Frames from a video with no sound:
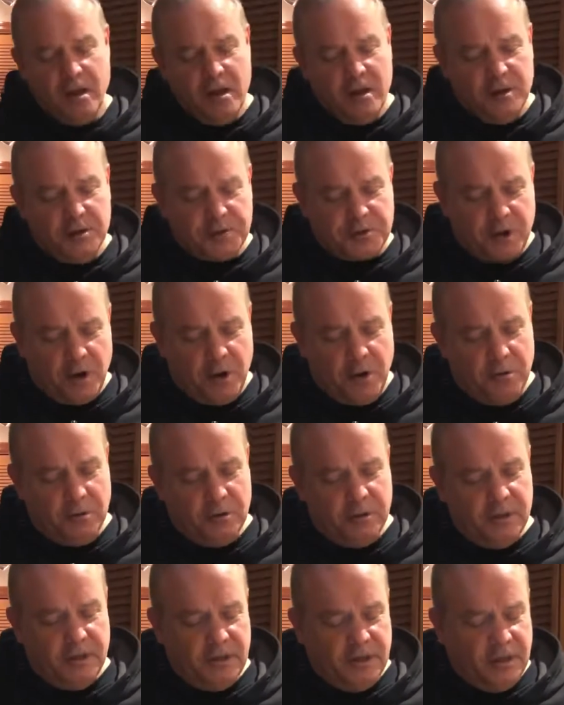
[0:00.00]
So,
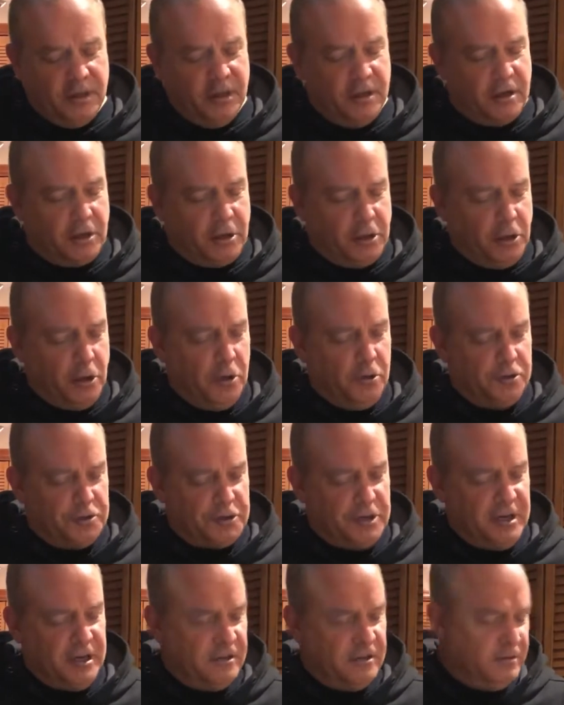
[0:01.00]
in
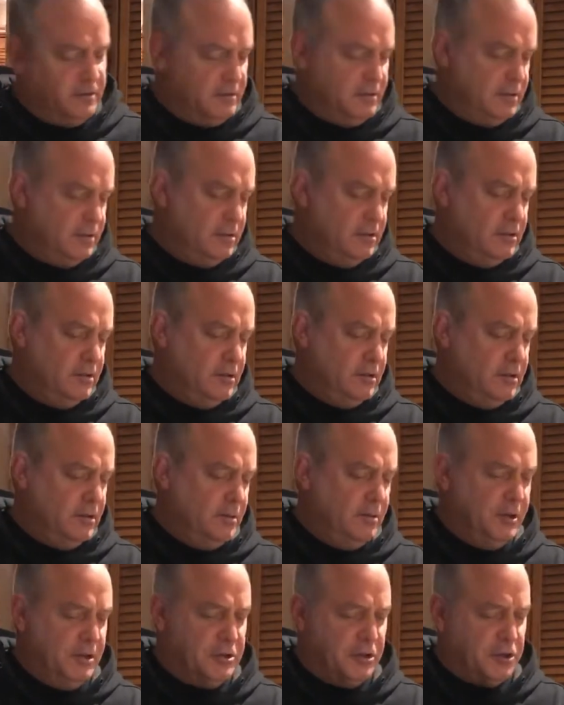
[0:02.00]
closing, let
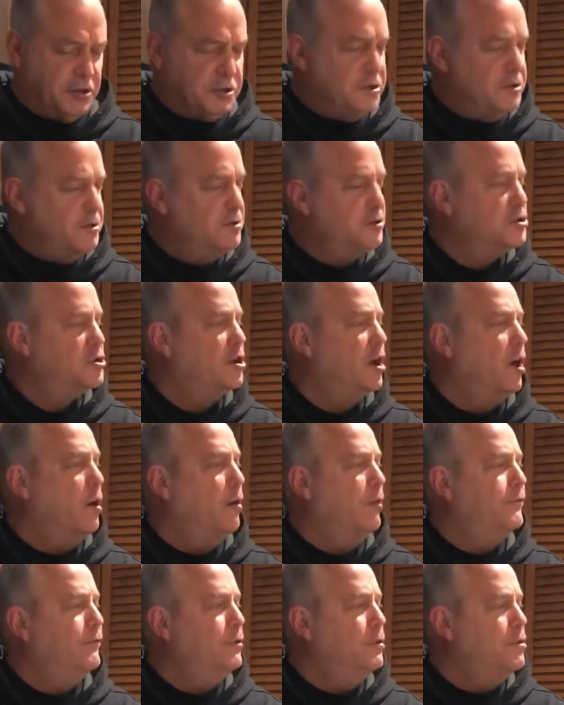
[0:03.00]
me just share
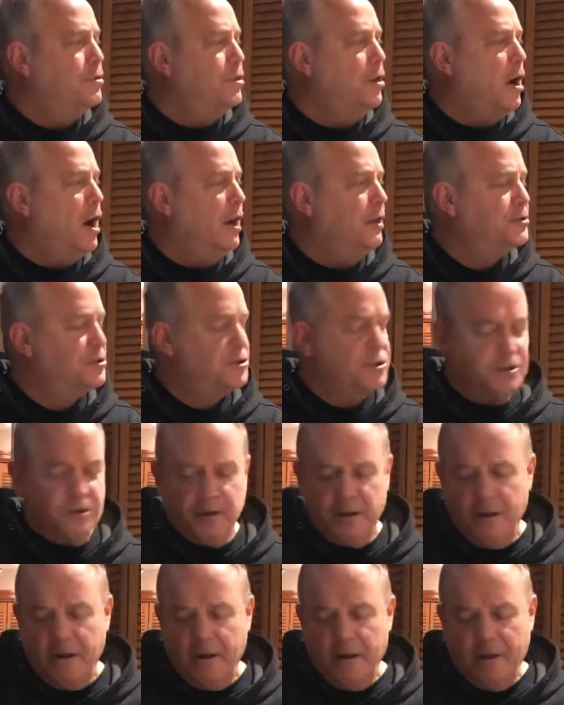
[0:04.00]
a few thoughts.
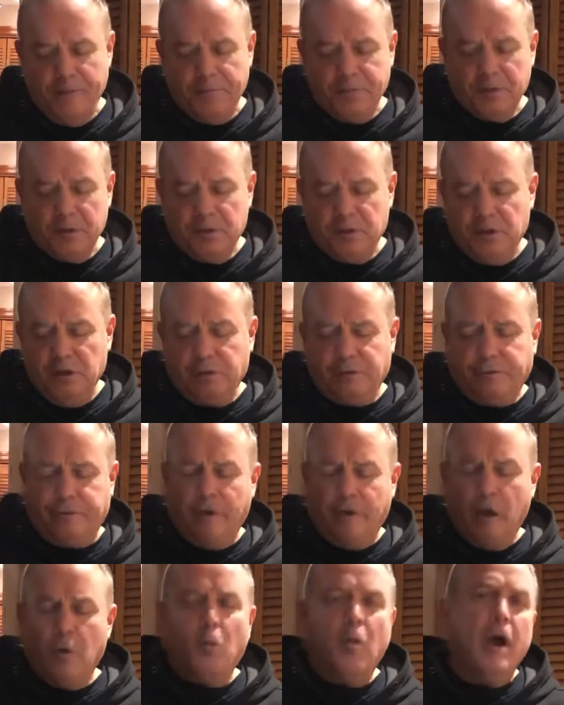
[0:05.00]
These
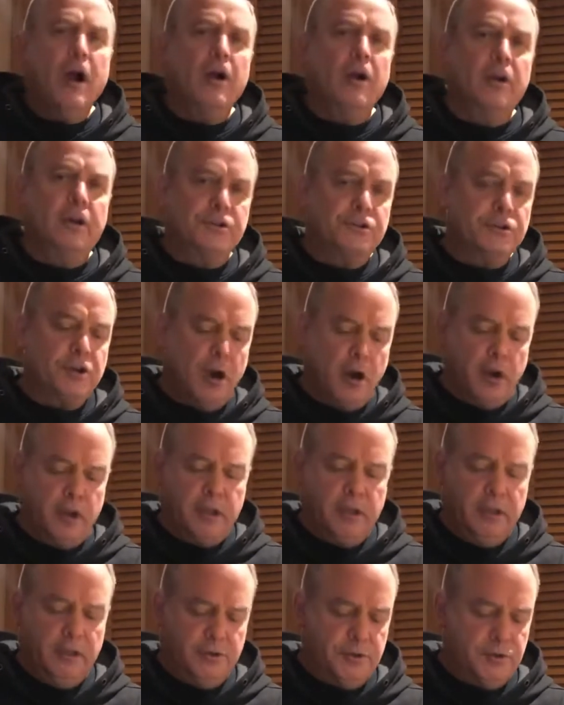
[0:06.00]
fretwire guitar
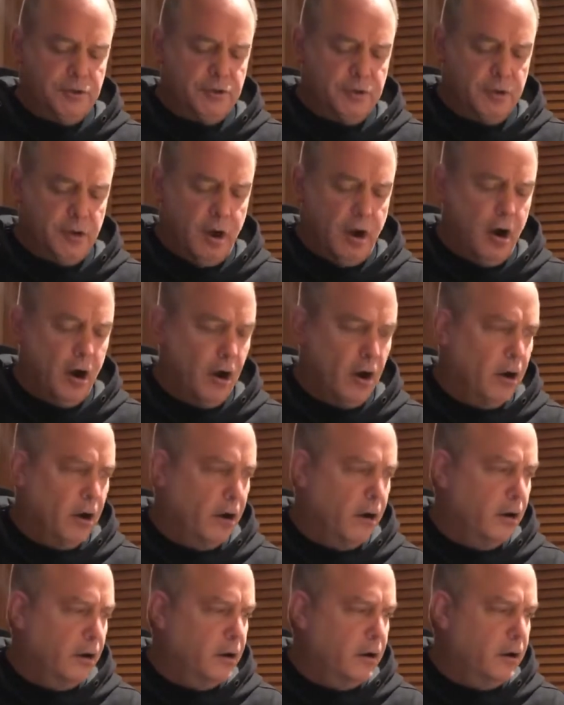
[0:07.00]
kits
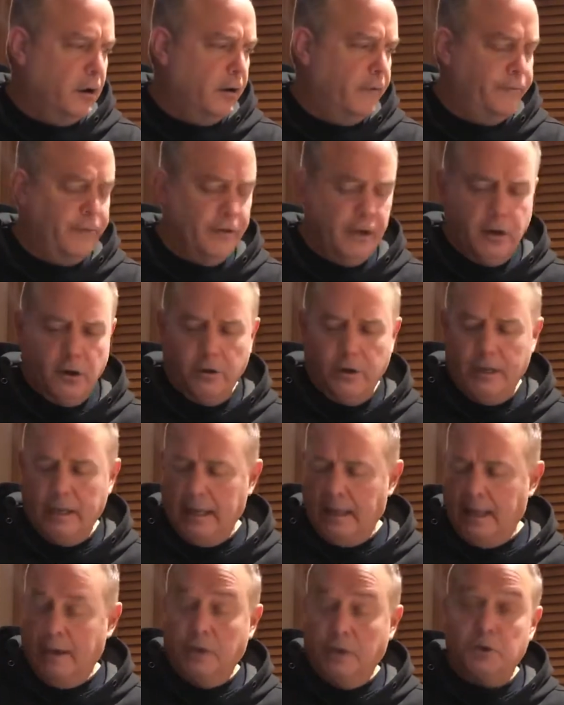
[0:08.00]
are a very
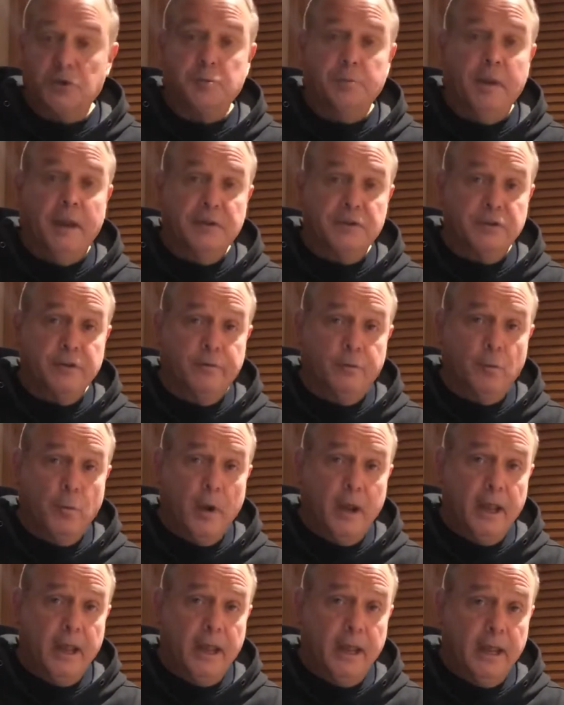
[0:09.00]
inexpensive
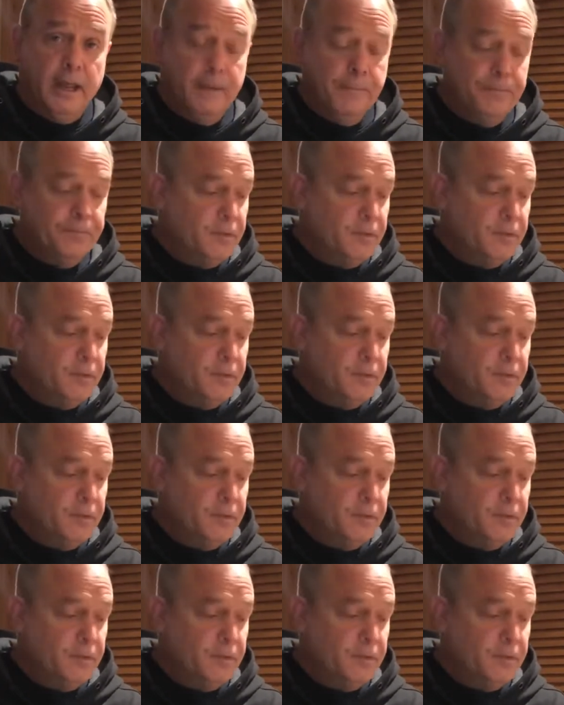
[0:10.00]
way